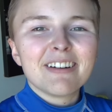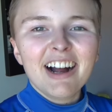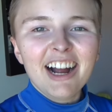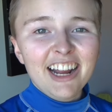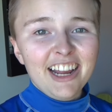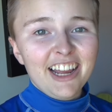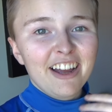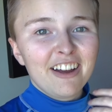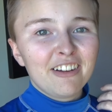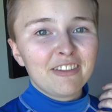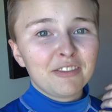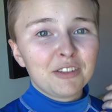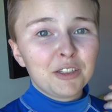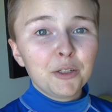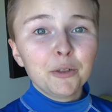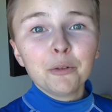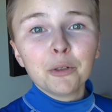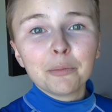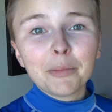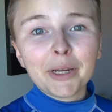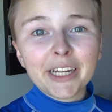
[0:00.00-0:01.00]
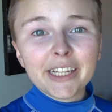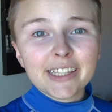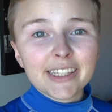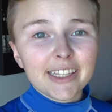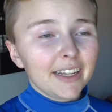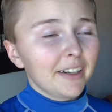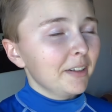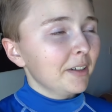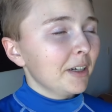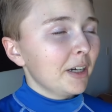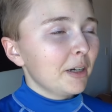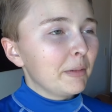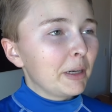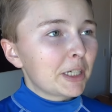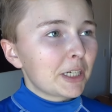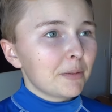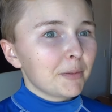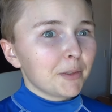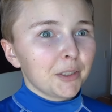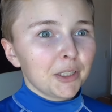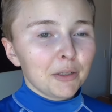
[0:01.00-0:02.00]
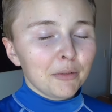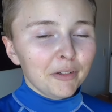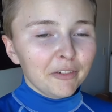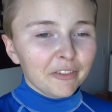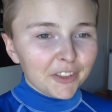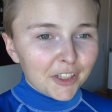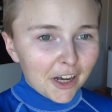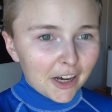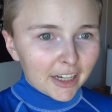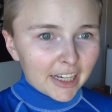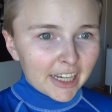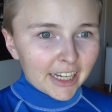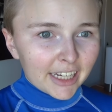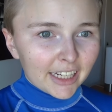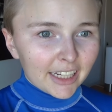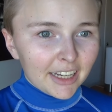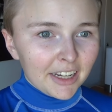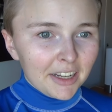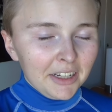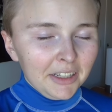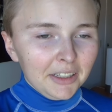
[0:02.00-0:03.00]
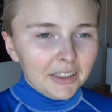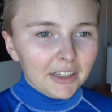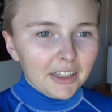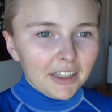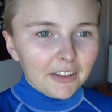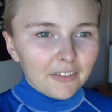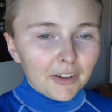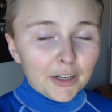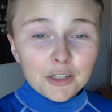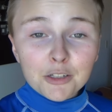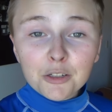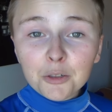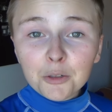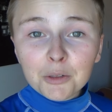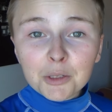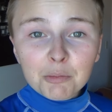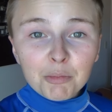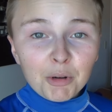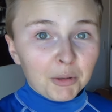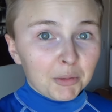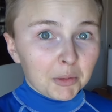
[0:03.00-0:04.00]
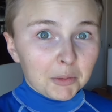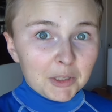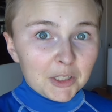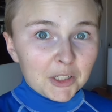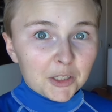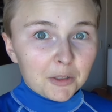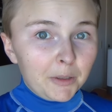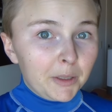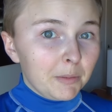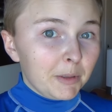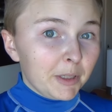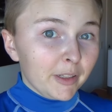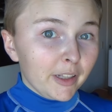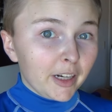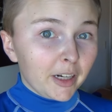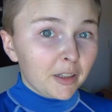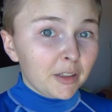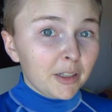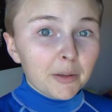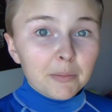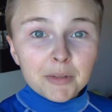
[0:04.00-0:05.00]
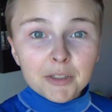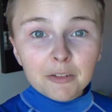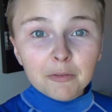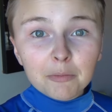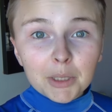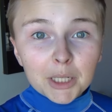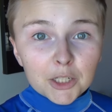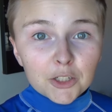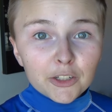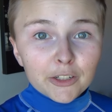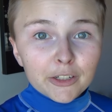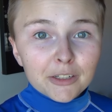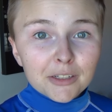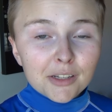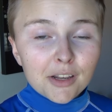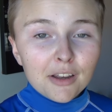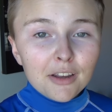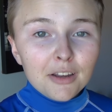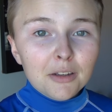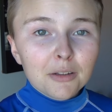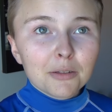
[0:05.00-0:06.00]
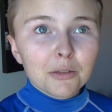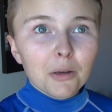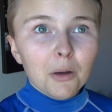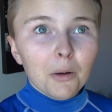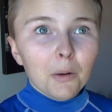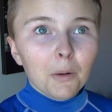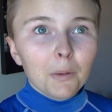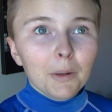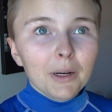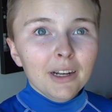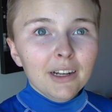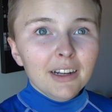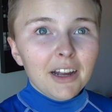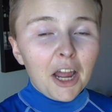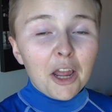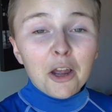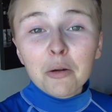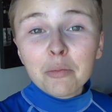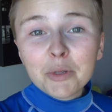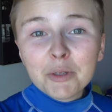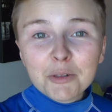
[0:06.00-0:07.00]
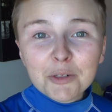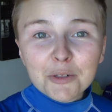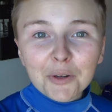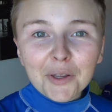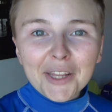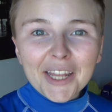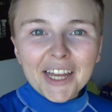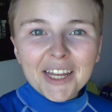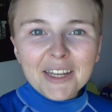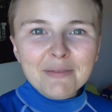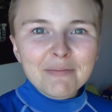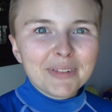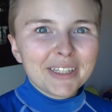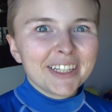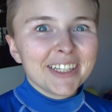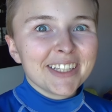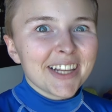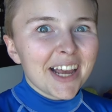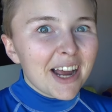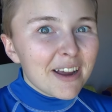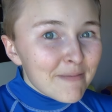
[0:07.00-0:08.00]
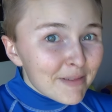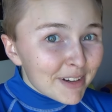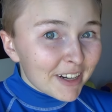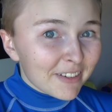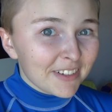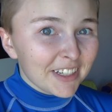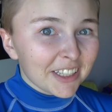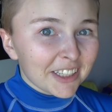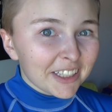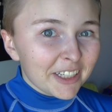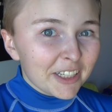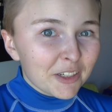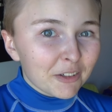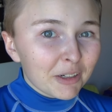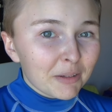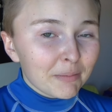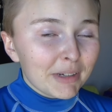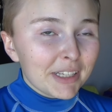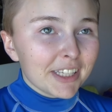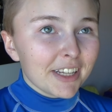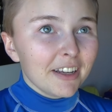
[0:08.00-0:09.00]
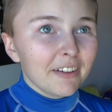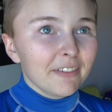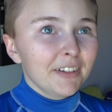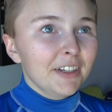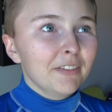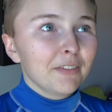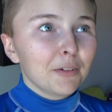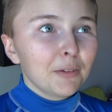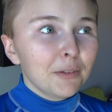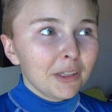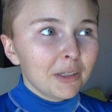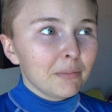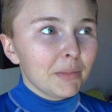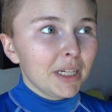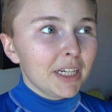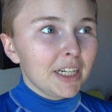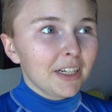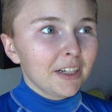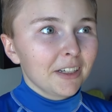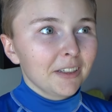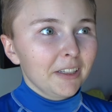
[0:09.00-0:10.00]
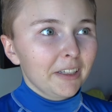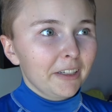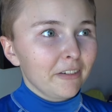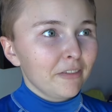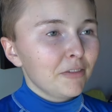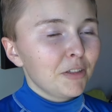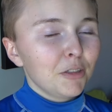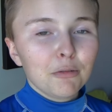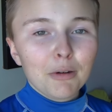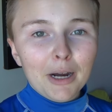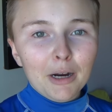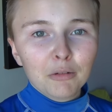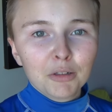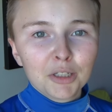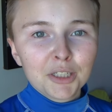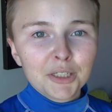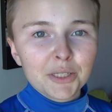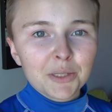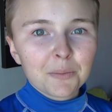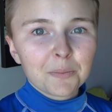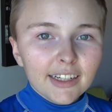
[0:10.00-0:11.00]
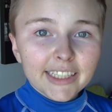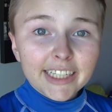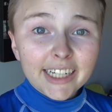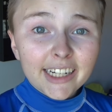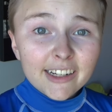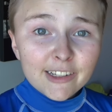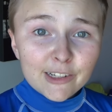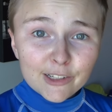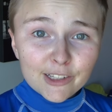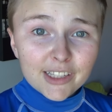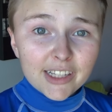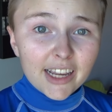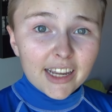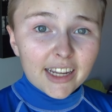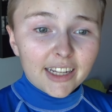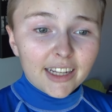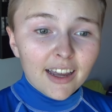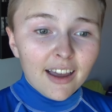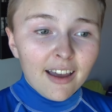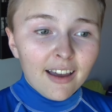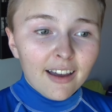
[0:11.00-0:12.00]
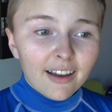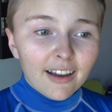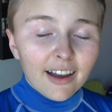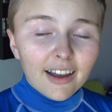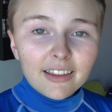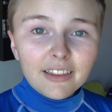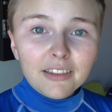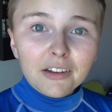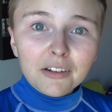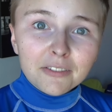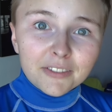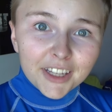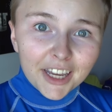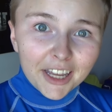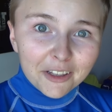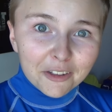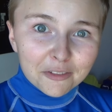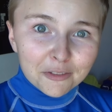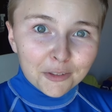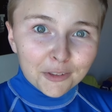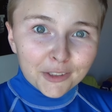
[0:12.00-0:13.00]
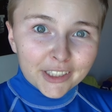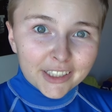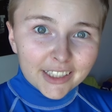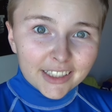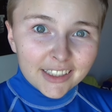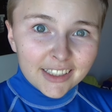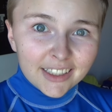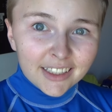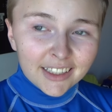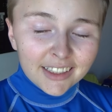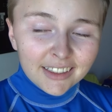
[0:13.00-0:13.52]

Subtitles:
I have two roommates. I don't know how much I'm going to be vlogging. If I do, it's probably just going to be a lot of clips of pictures. So I hope you enjoy that because I'm definitely enjoying myself and I've only been here like a few hours. And can I just say, I love California.